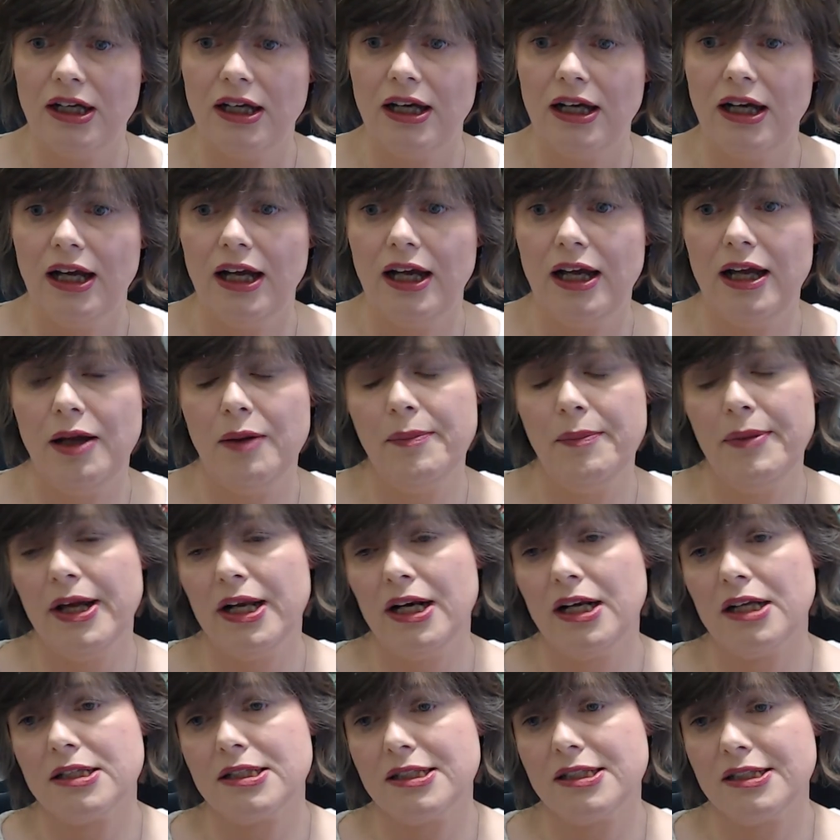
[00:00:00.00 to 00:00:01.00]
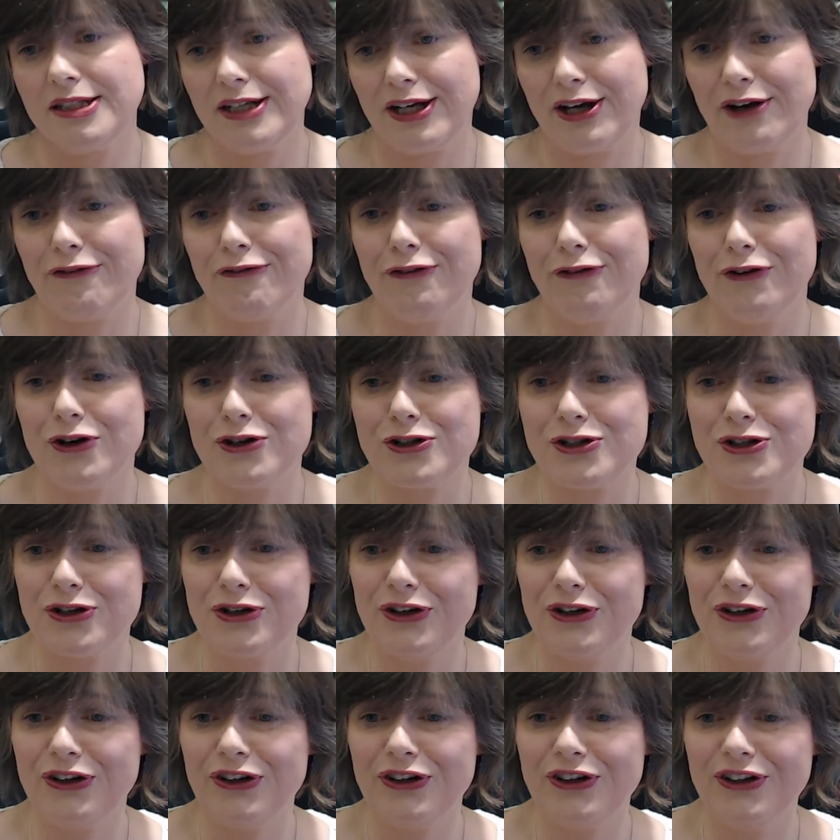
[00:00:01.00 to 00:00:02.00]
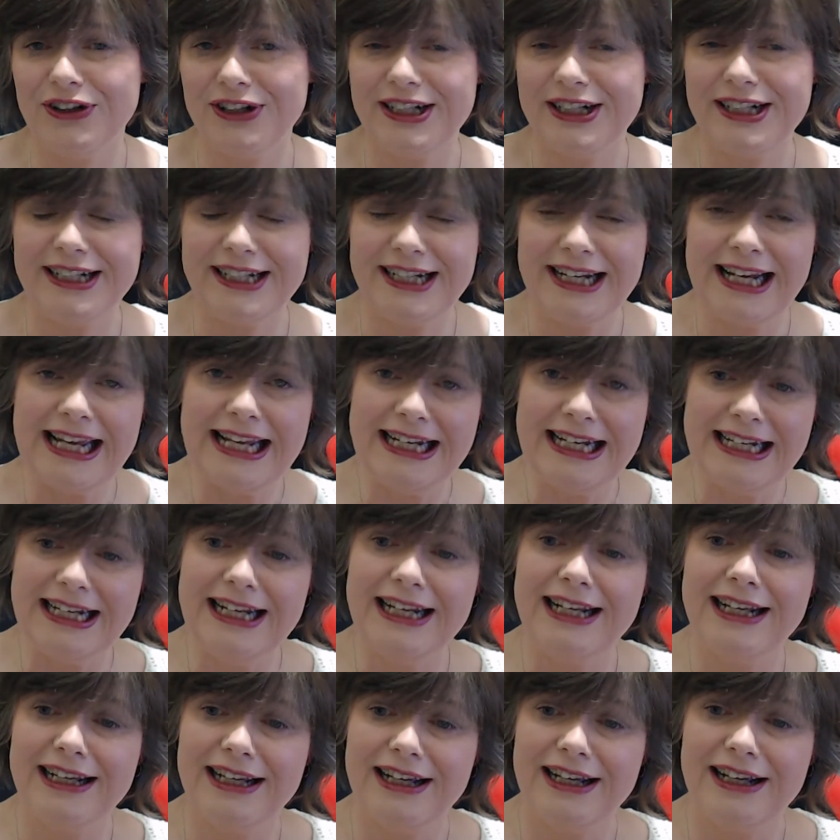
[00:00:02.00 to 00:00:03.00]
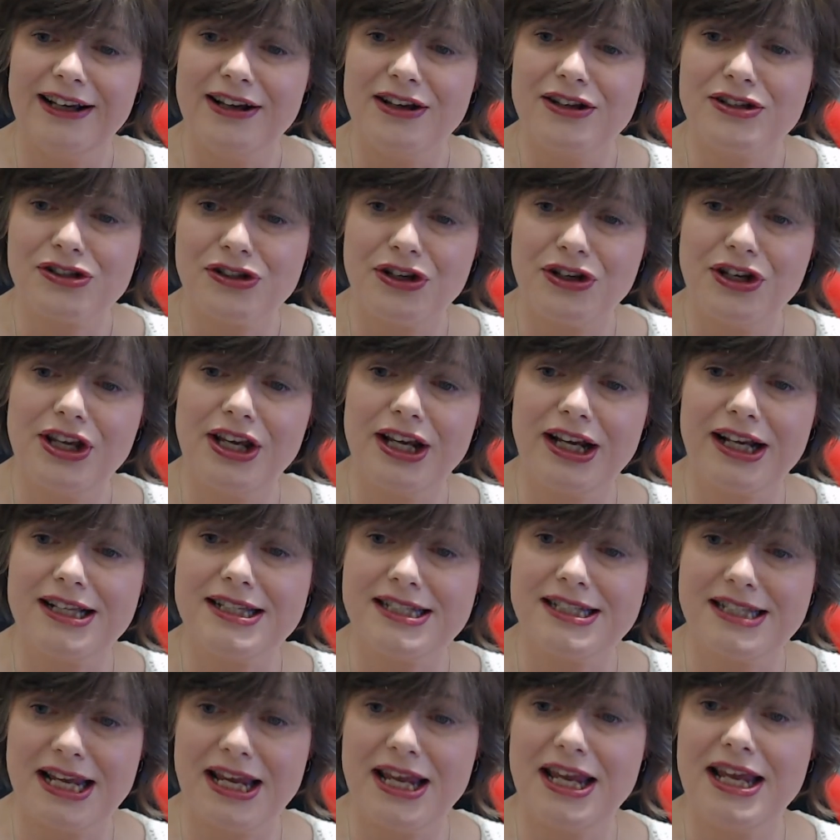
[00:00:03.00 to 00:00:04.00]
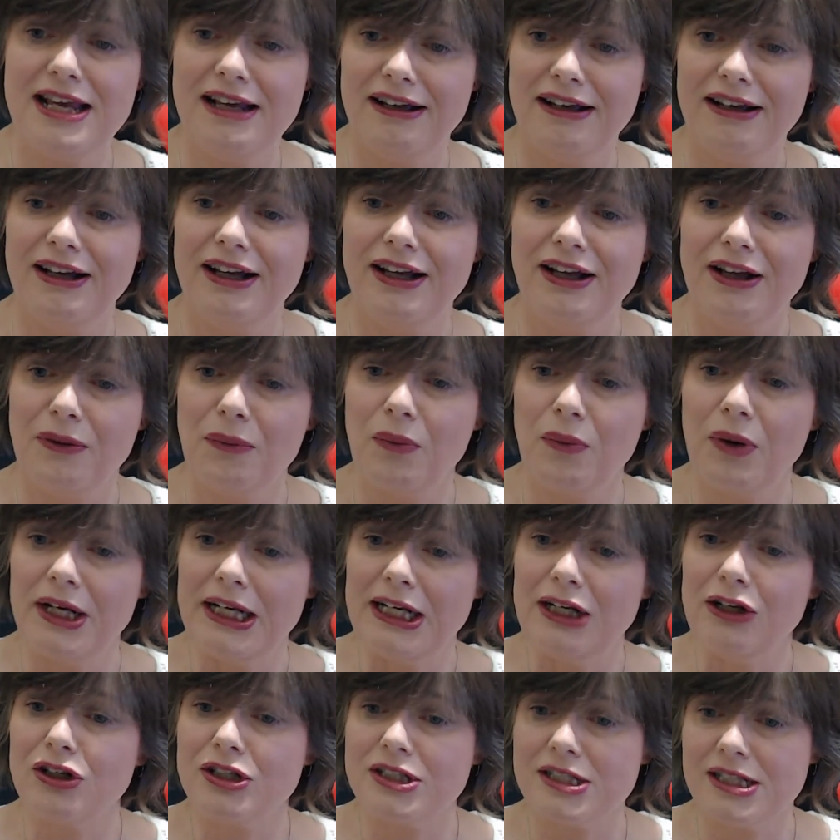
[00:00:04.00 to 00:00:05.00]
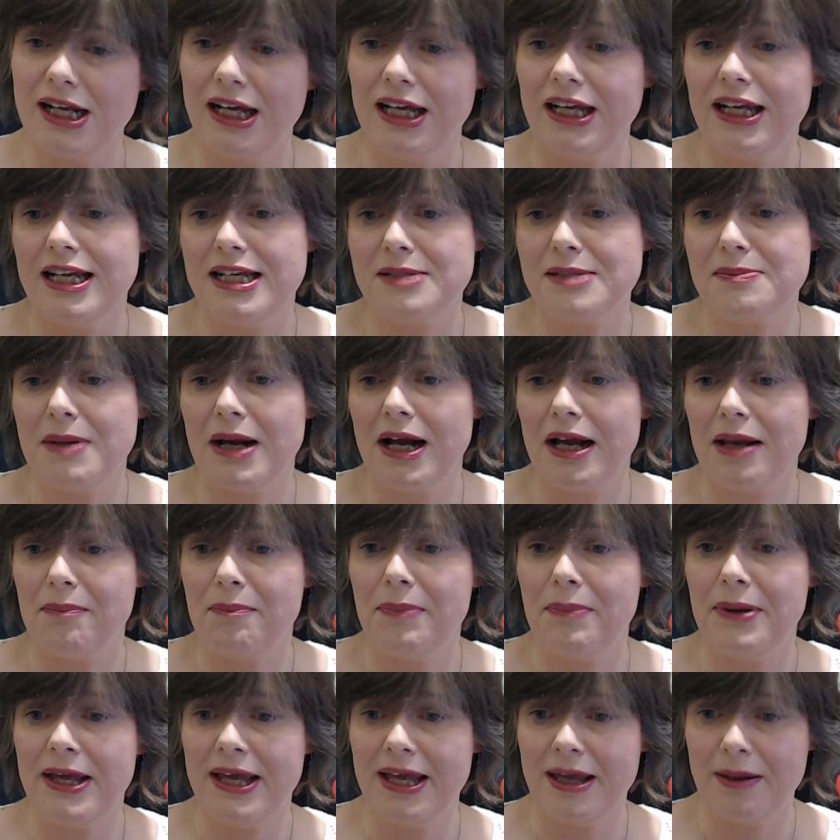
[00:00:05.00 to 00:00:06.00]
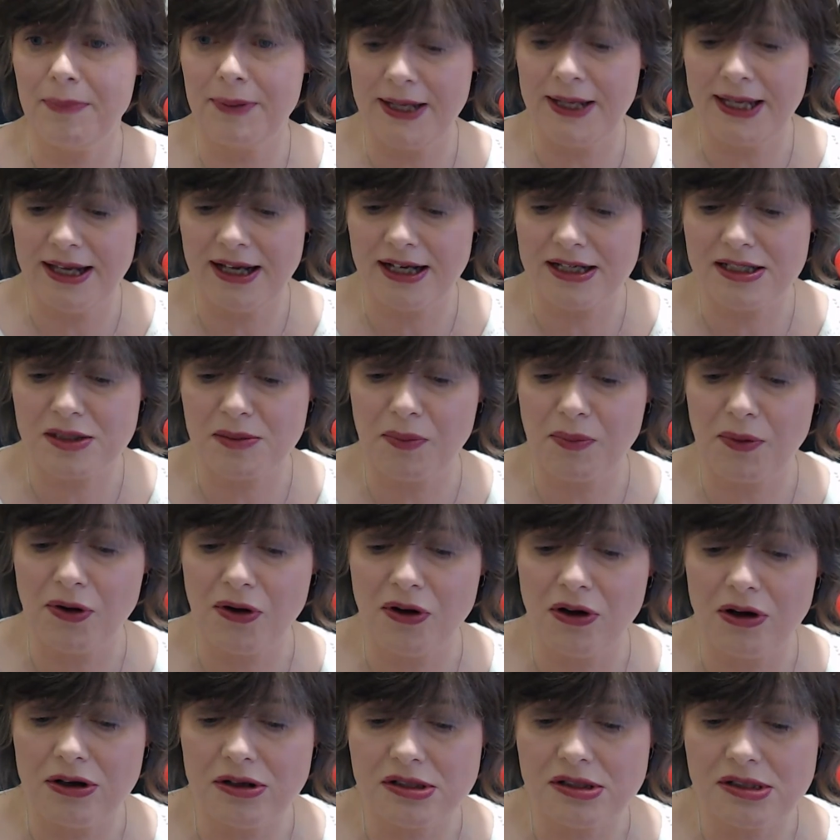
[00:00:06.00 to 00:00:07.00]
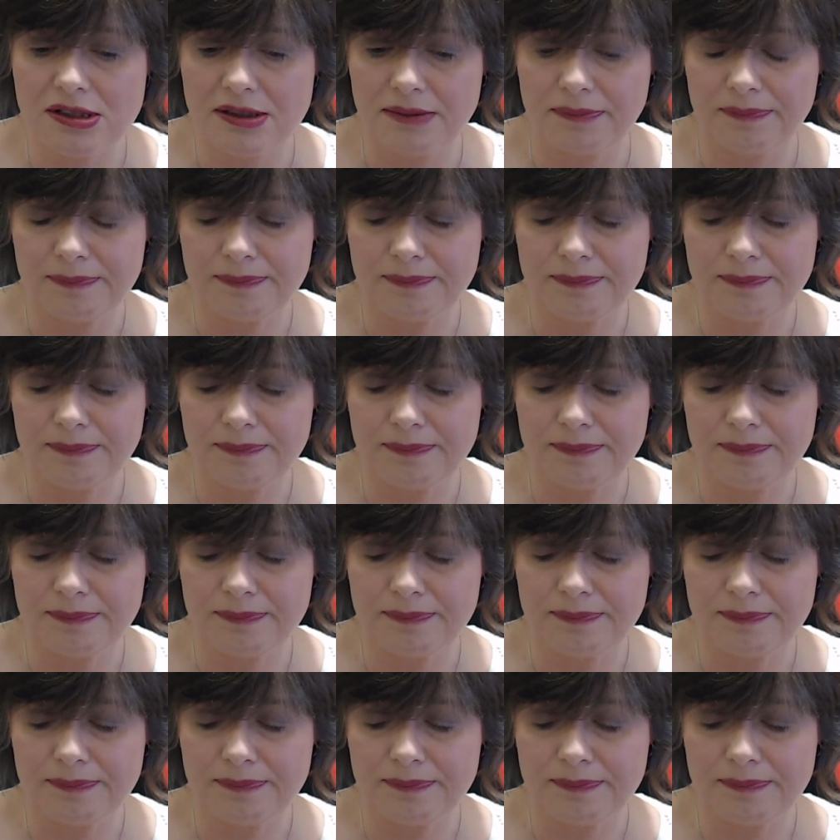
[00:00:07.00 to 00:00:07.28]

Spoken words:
and I'll stick a photo in so you can see what he looks like. He's my baby, I suppose.